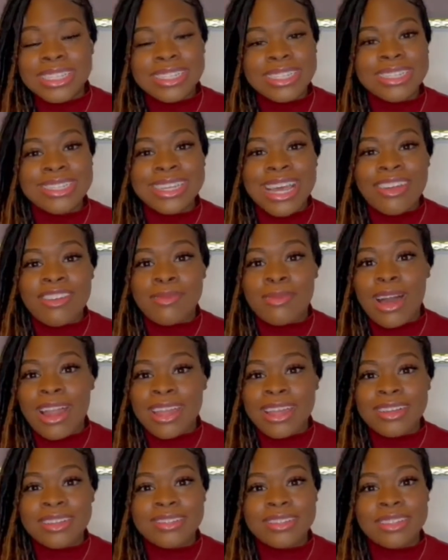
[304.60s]
to everybody
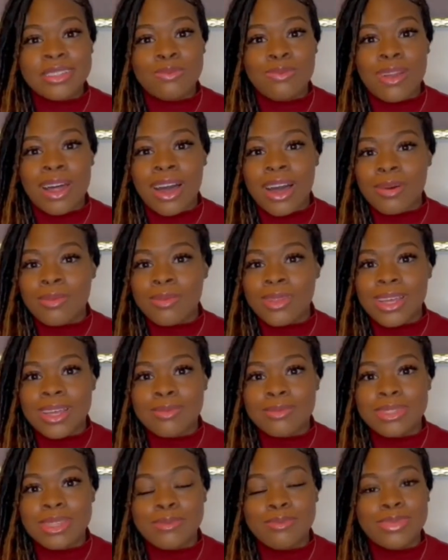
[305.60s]
else's
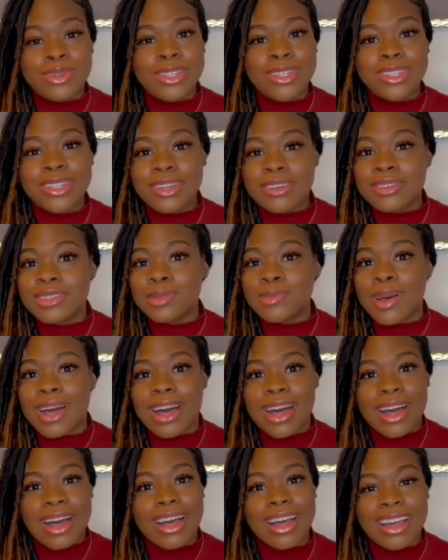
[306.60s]
problems and put yours
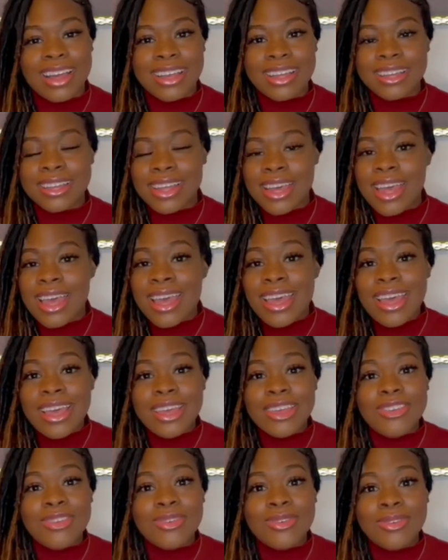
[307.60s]
behind.
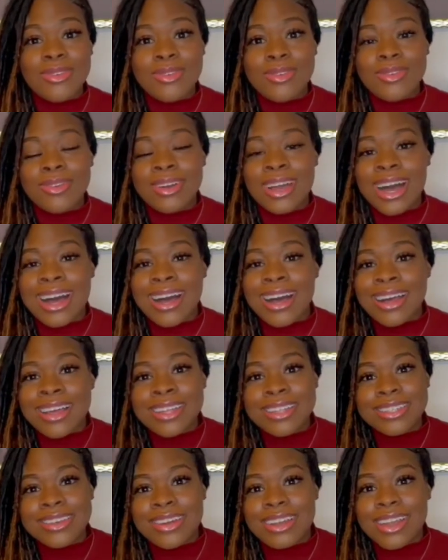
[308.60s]
You
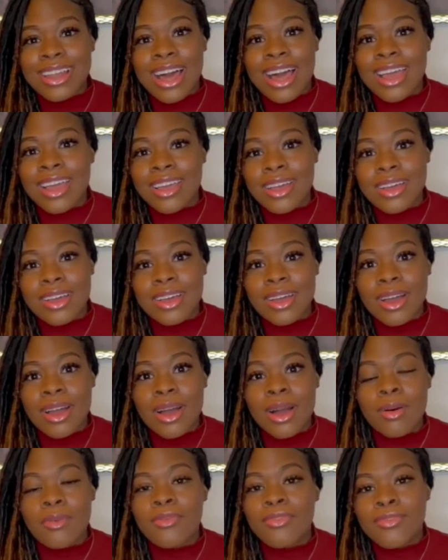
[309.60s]
guys are like
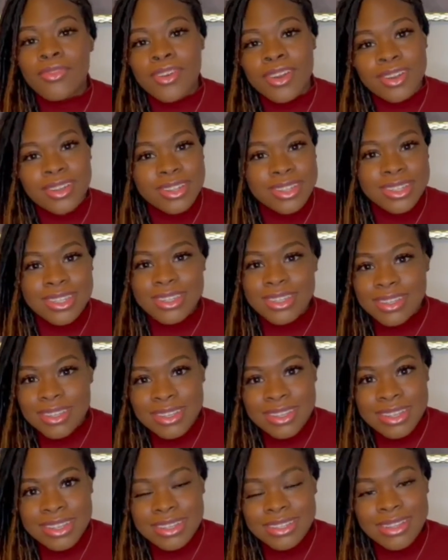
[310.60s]
comfort
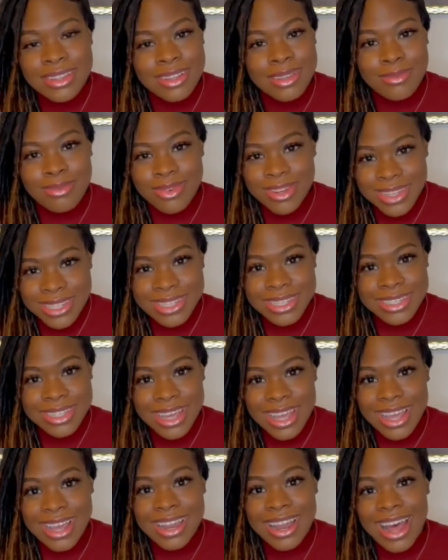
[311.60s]
to Libras,
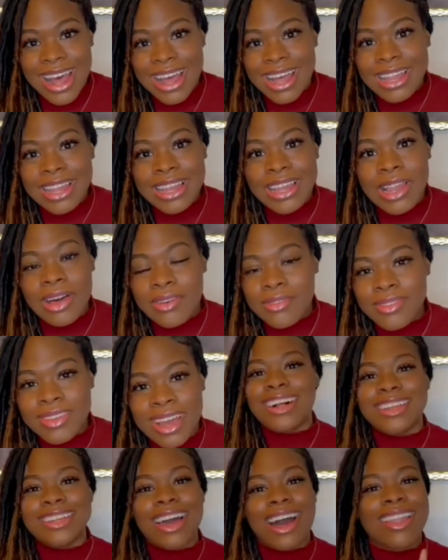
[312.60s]
and I love
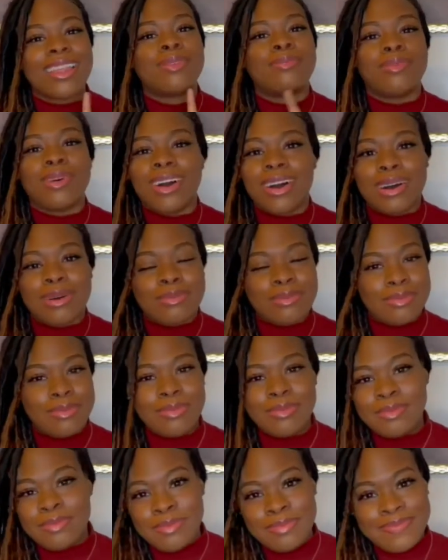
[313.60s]
y'all. Y'all are bomb.
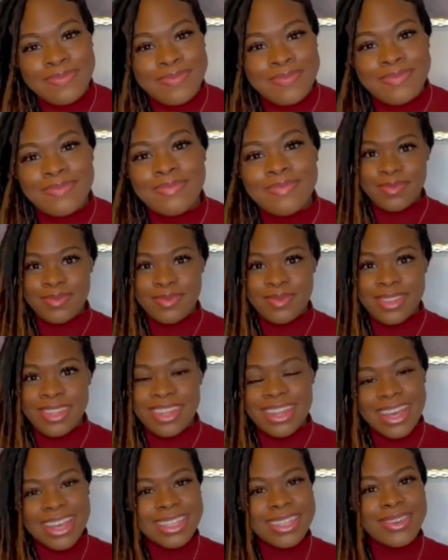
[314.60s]

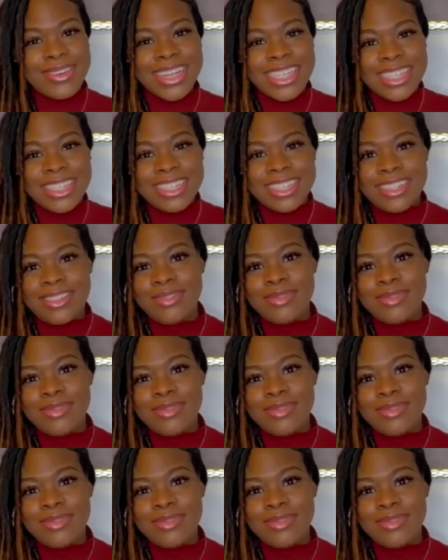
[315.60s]
Next question.